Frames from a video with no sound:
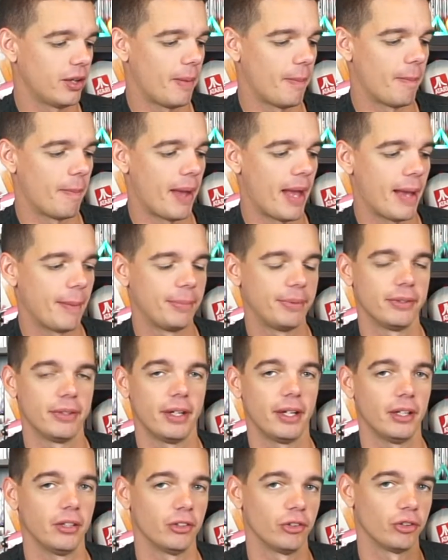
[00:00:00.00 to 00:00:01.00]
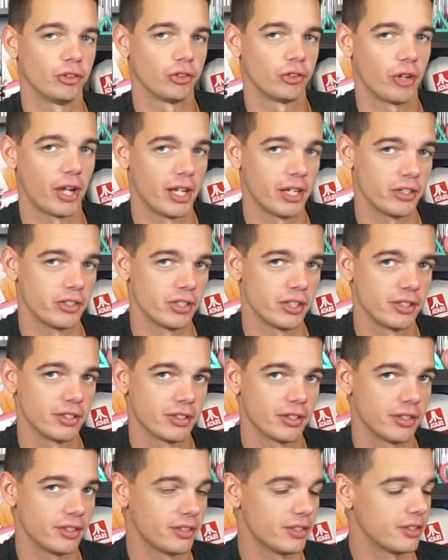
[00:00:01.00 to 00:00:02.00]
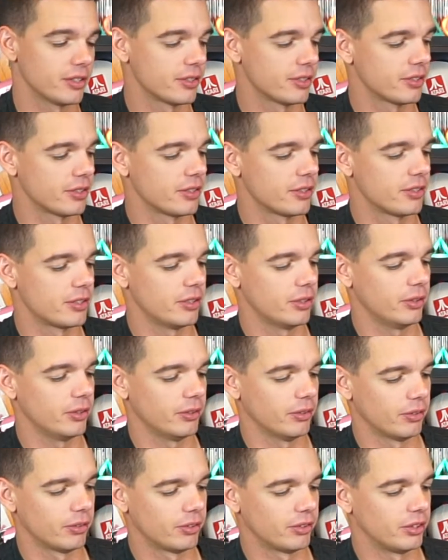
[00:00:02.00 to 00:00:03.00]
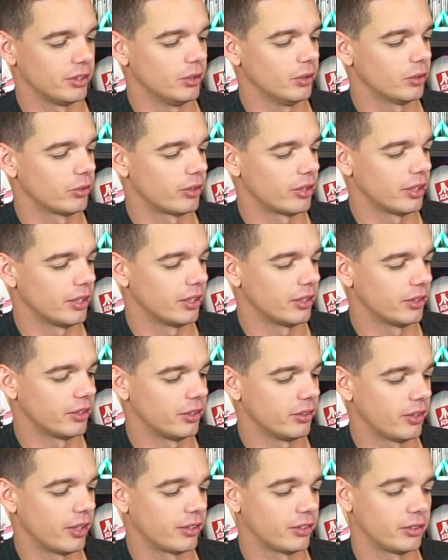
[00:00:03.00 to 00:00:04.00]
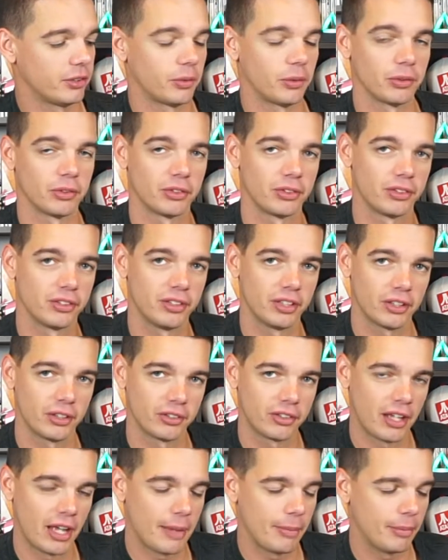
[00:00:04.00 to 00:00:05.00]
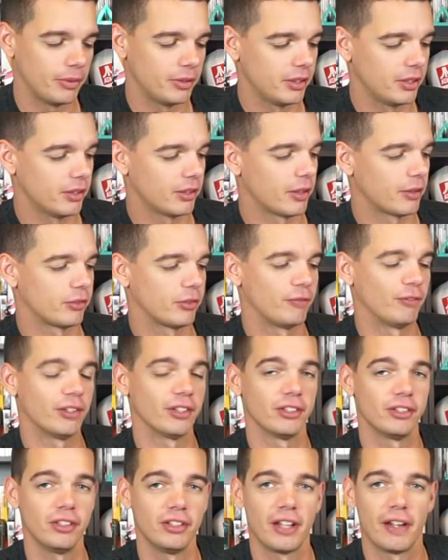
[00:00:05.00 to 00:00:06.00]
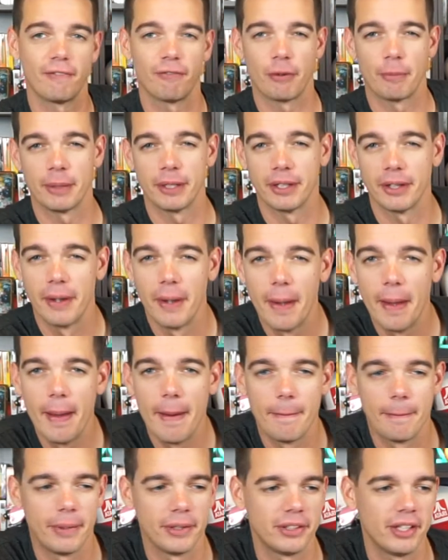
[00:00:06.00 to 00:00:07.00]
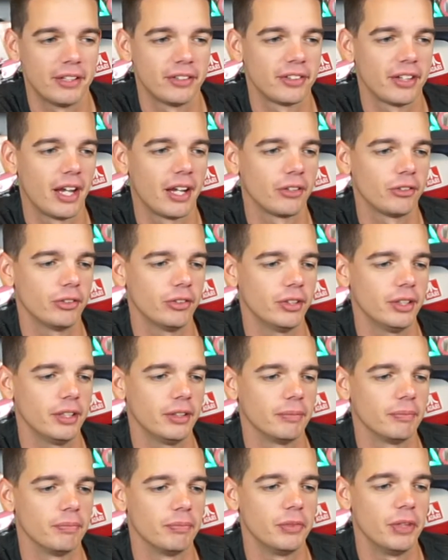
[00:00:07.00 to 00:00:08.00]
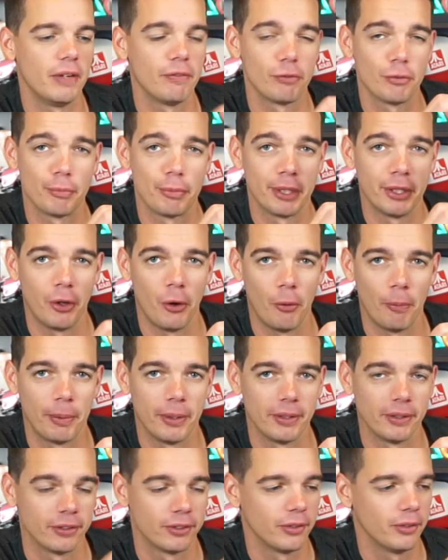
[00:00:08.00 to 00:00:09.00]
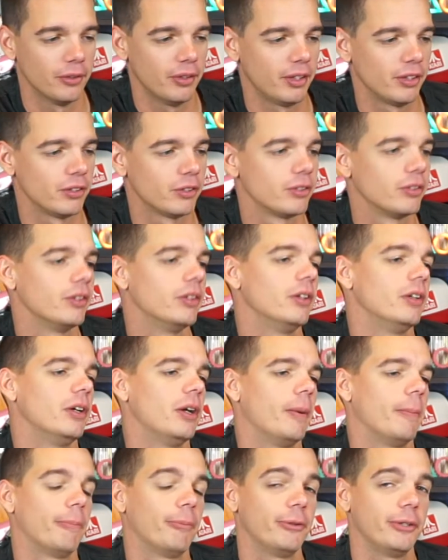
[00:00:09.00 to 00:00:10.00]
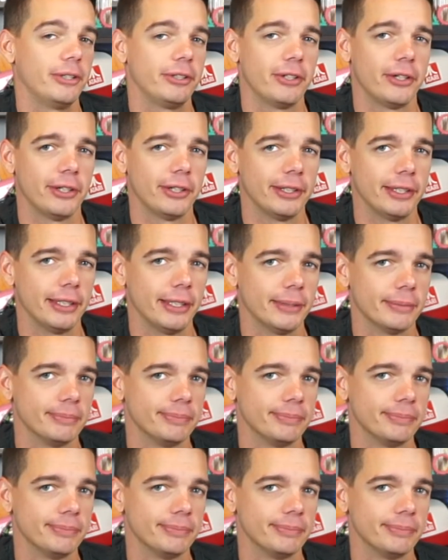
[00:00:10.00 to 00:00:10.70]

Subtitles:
Maps and Strategies. This is still sealed right here. It has a little sticker tab on here. I'm not sure if you can see that from here, but that's actually never been opened, so that's pretty darn neat.